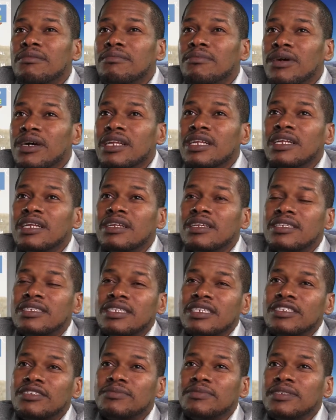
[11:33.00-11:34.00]
But
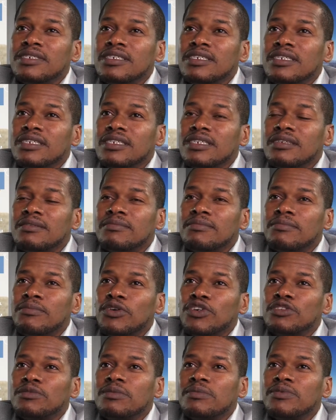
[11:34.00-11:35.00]
since
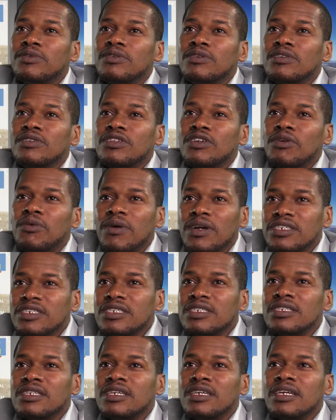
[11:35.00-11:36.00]
most people, the
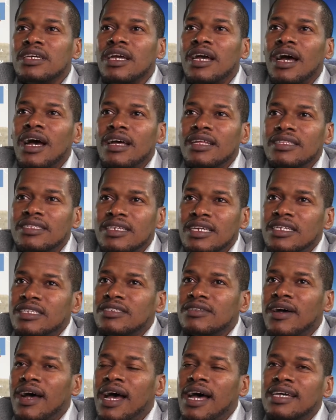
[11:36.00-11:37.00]
question they tend
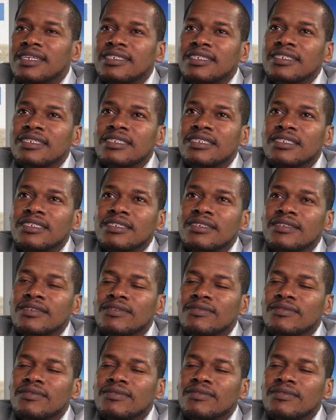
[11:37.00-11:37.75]
to ask is,